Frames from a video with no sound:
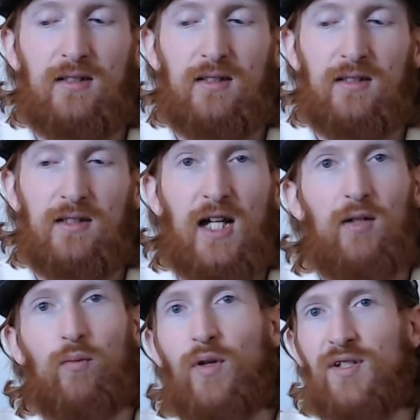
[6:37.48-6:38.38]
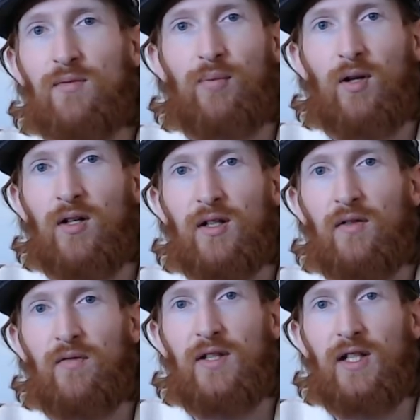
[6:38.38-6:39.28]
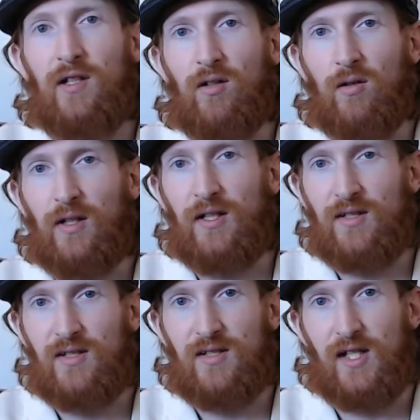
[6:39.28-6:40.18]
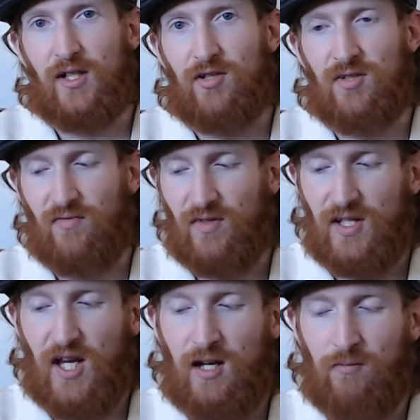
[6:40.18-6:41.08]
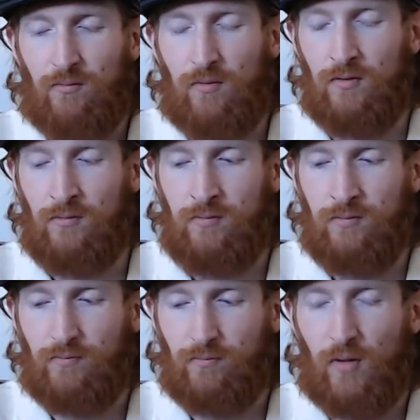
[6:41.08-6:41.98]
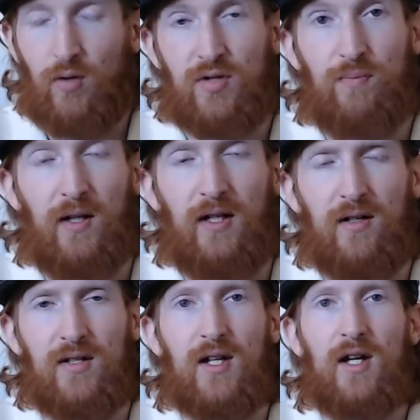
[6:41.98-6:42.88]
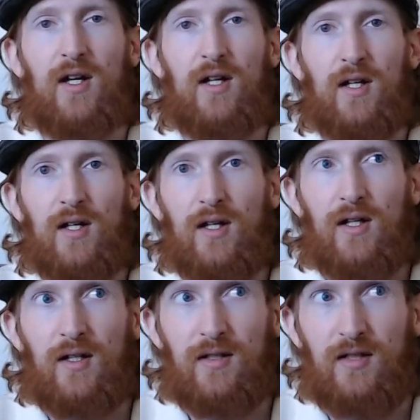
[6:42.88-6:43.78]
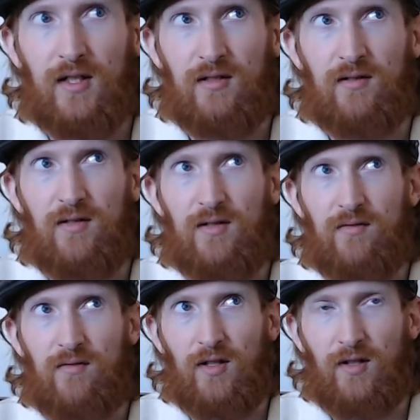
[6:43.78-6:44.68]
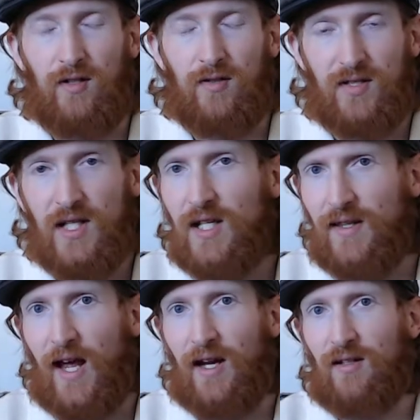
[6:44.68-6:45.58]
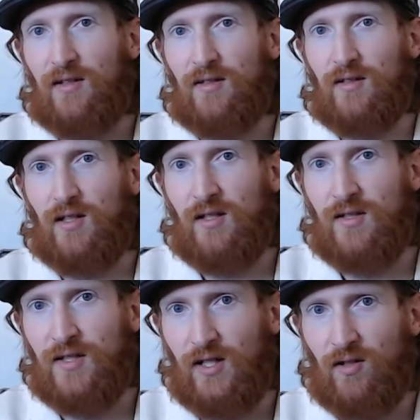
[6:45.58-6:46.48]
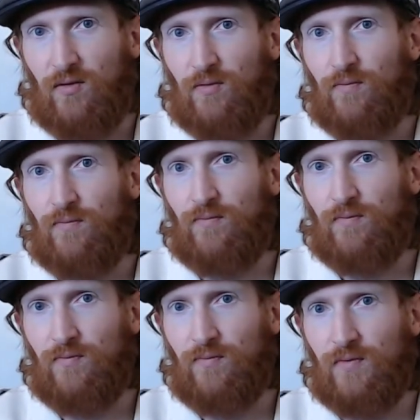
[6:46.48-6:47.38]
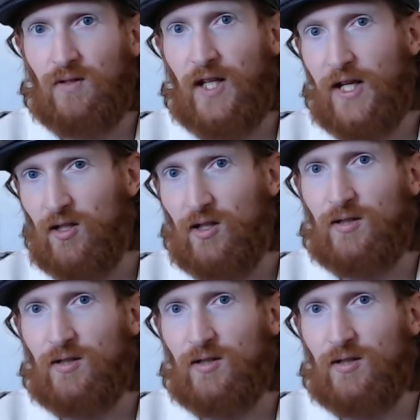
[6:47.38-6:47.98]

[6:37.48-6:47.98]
that wasn't part of the earliest sections of the game. Most players didn't see that until later,